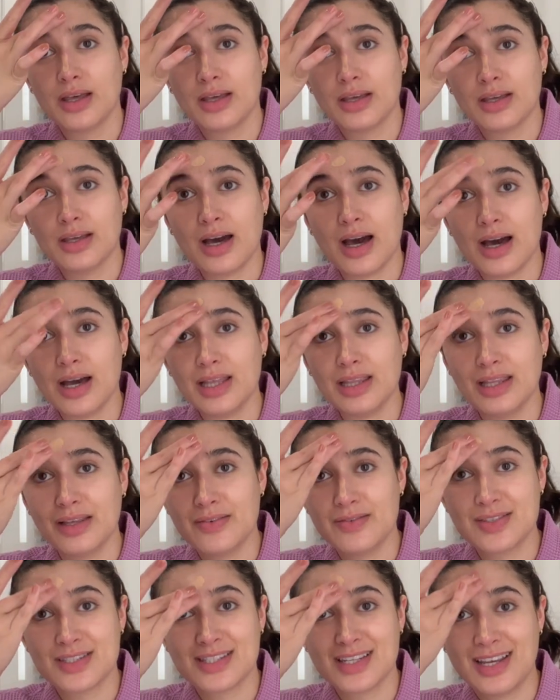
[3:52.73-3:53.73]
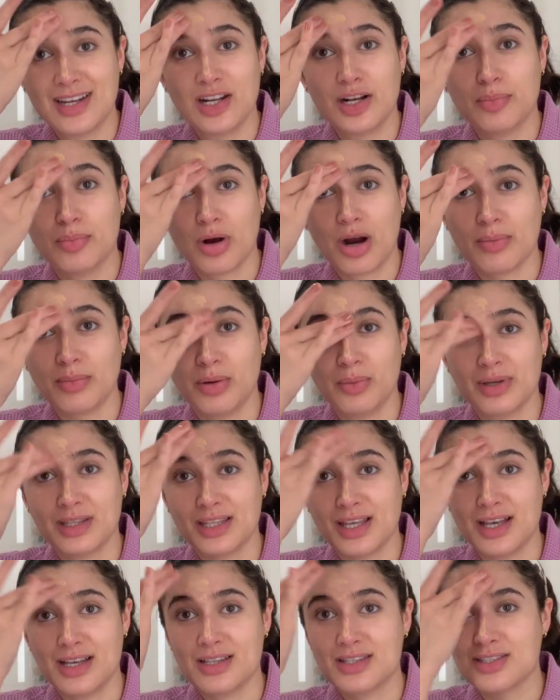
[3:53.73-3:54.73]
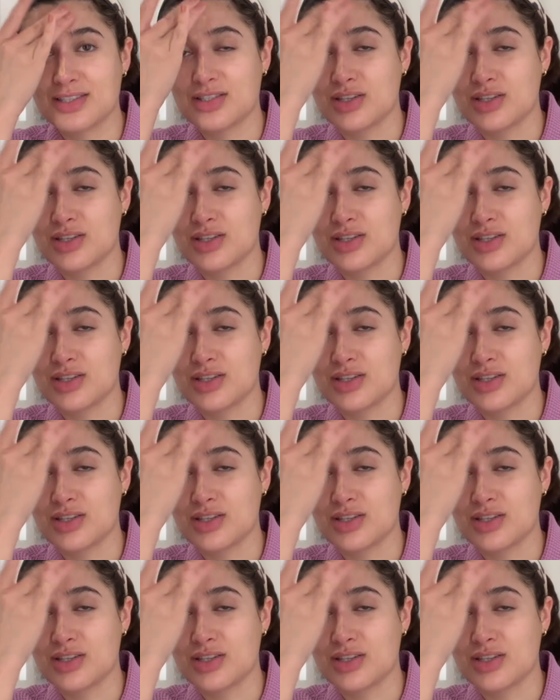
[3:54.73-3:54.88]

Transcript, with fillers: Kai lives in an apartment with us.